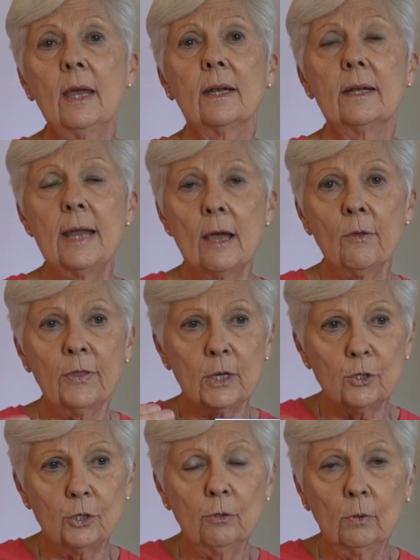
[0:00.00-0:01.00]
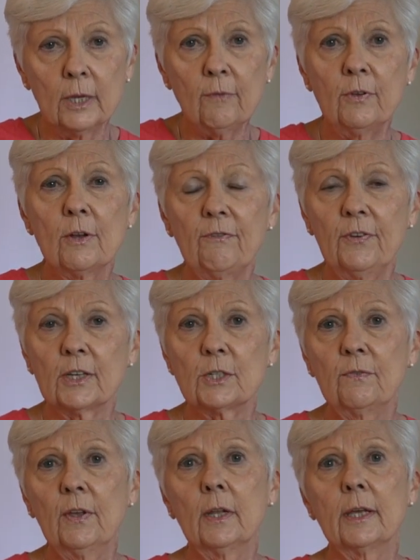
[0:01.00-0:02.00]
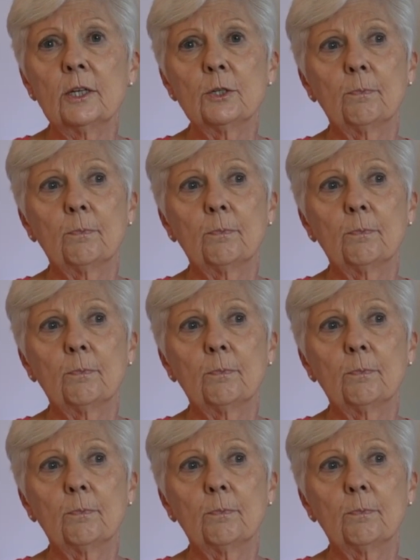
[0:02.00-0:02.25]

Now they do live in a fixed village,